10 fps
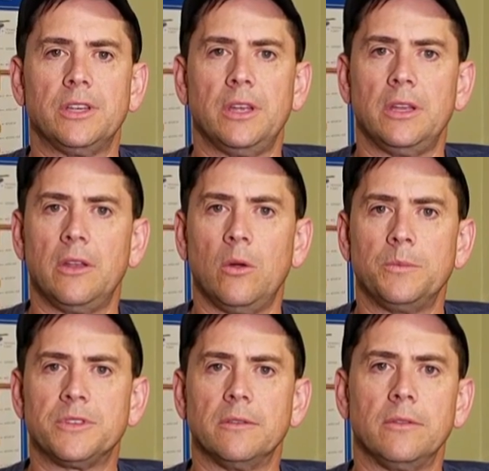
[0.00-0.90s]
in
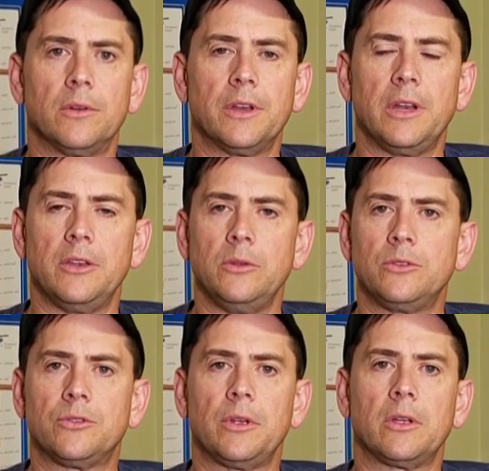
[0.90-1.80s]
hopes of learning a new
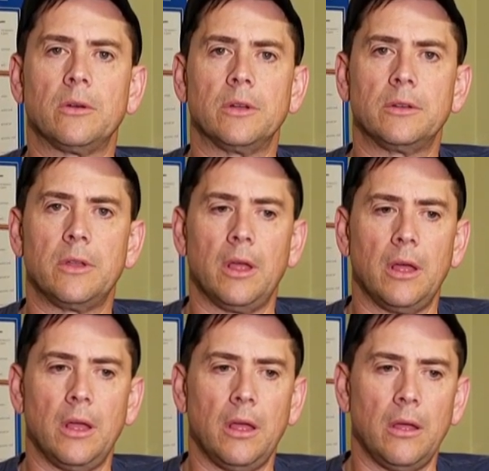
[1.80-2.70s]
trick or
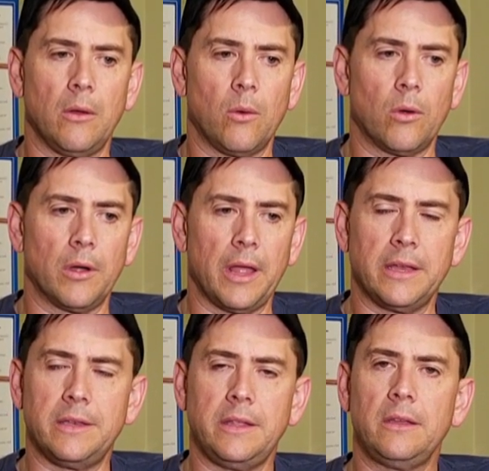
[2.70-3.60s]
an
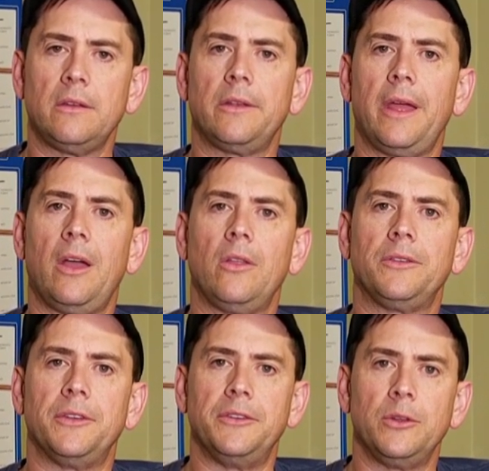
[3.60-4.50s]
idea on how
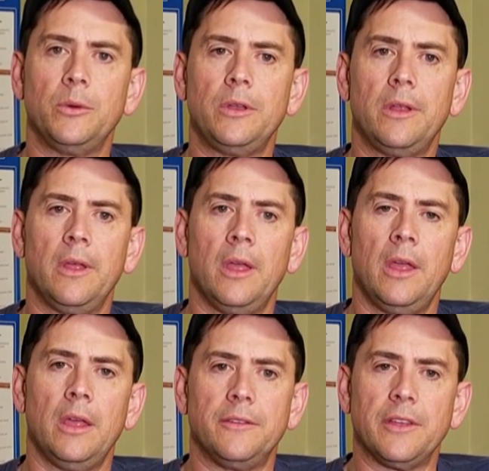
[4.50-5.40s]
to do it.
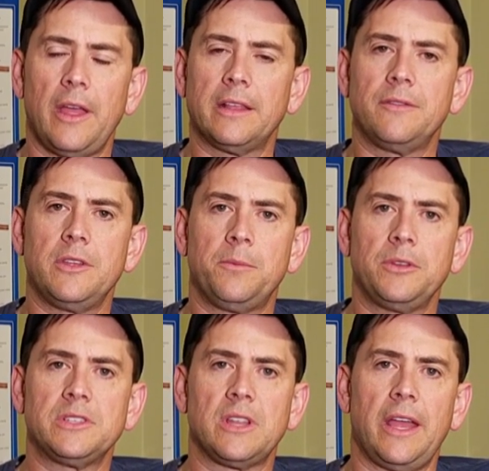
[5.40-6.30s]
If you like the video,
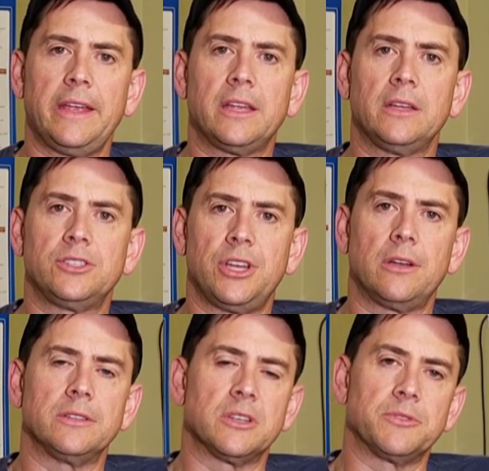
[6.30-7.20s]
please like, share,
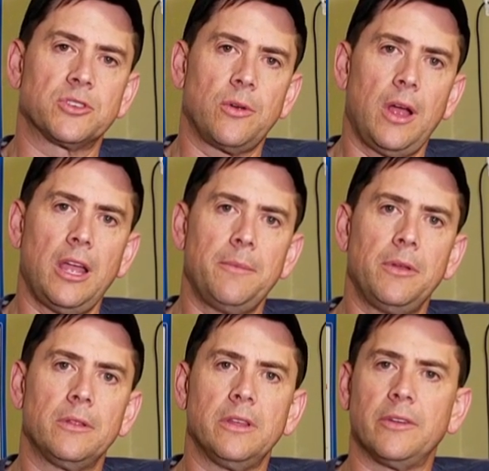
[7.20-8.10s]
and subscribe.
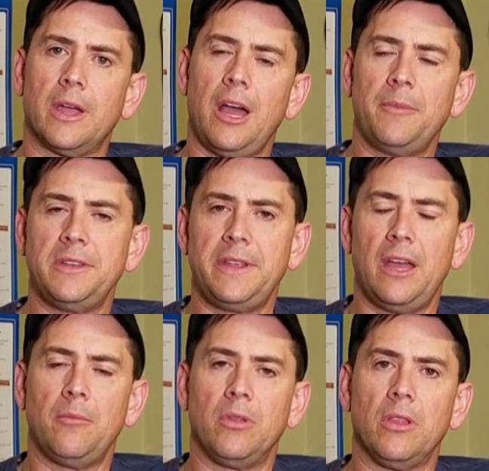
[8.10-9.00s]
Leave a comment
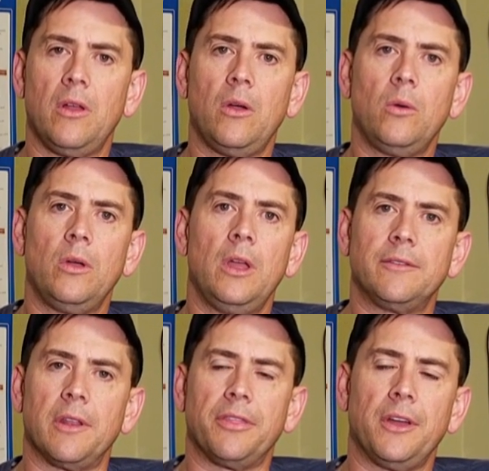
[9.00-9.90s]
down below. Give
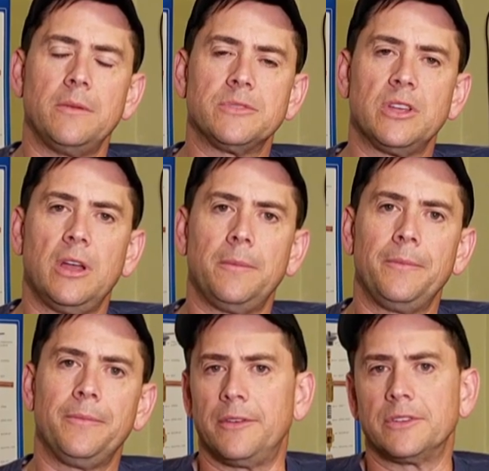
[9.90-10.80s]
it a thumbs up.
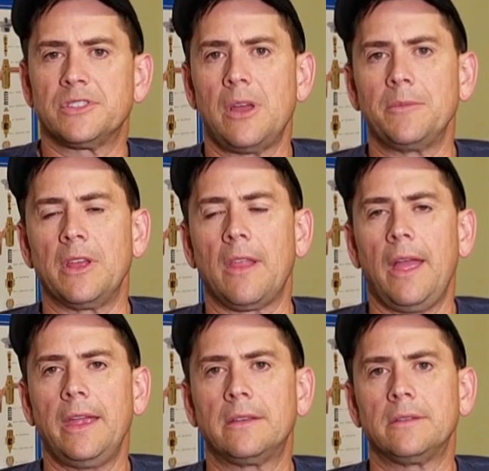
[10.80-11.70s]
If there's something you
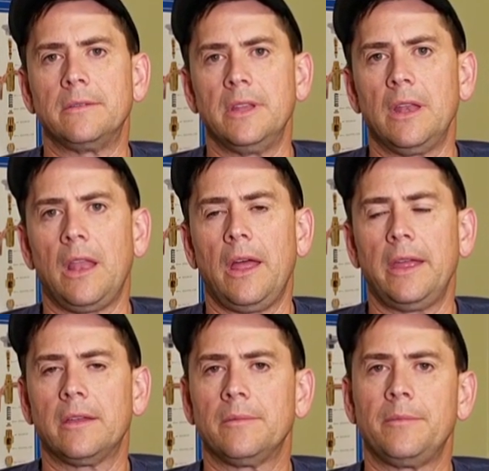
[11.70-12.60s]
liked, didn't
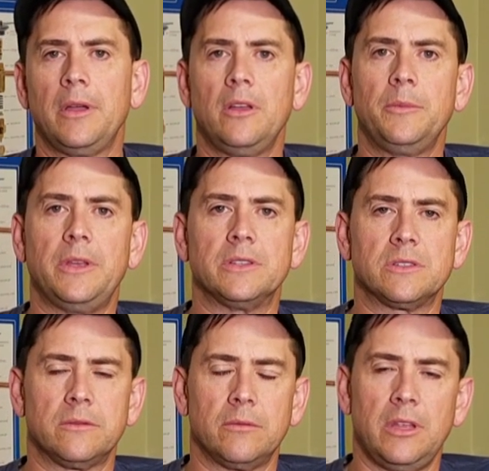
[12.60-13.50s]
like, by all
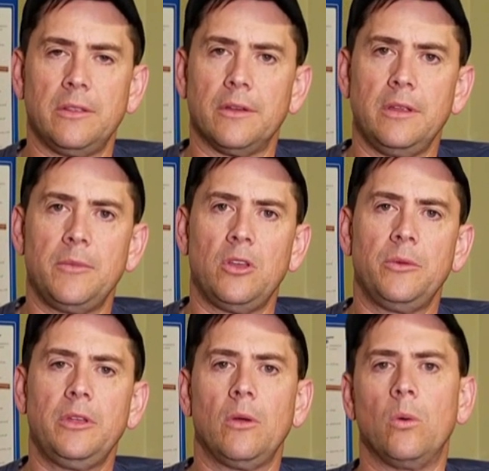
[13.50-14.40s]
means, either email
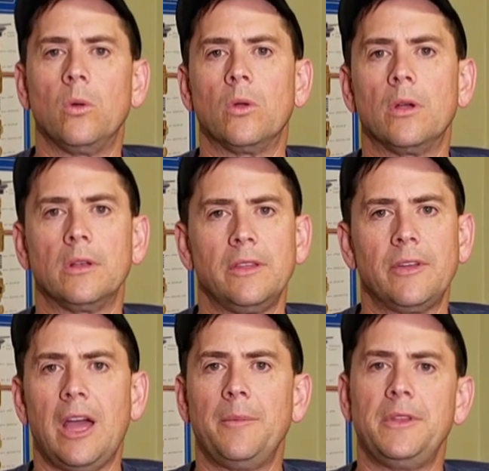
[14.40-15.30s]
me or leave a
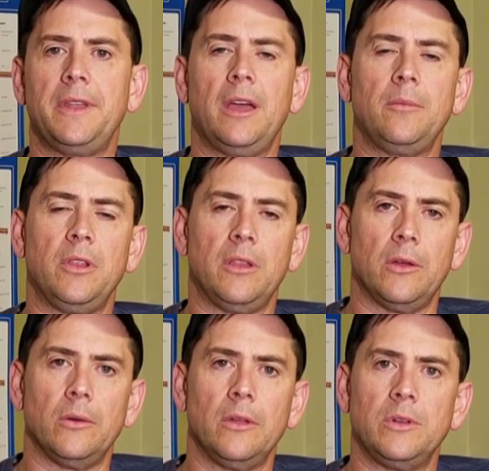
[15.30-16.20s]
comment down
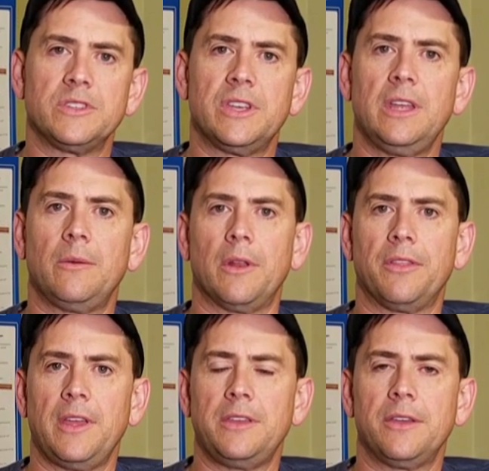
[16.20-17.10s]
below. Once again, I want to
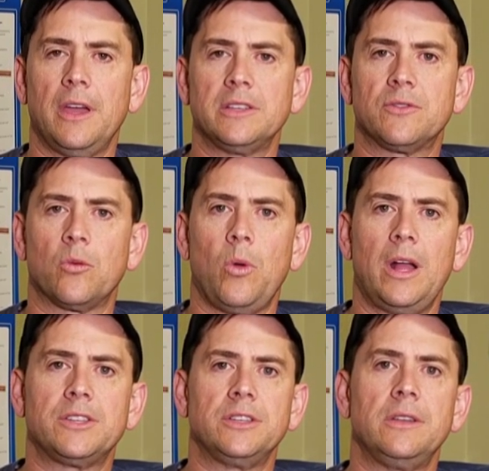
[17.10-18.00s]
thank you guys for
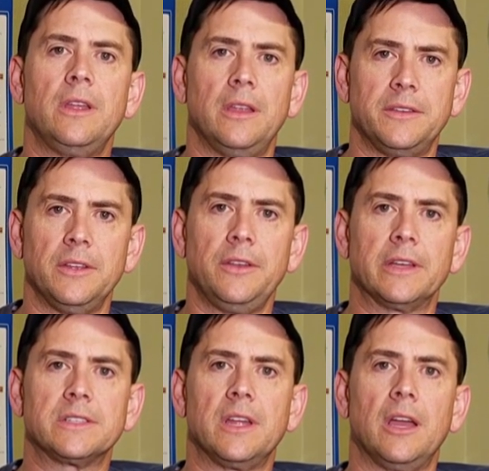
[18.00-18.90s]
watching. Until
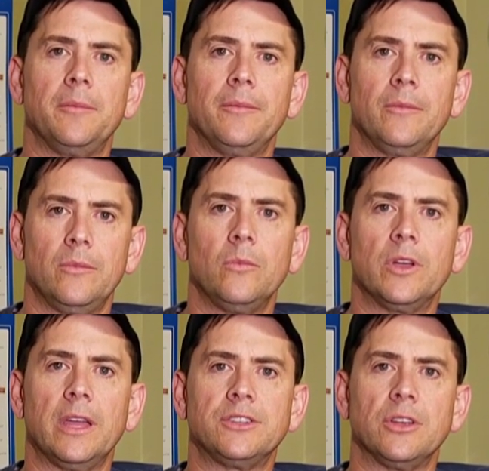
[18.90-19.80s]
next time, we'll
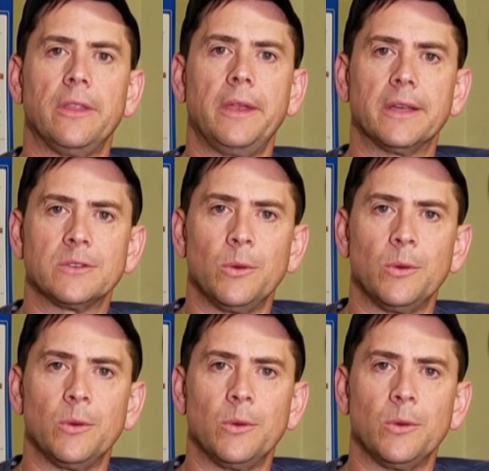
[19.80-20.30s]
catch you on the next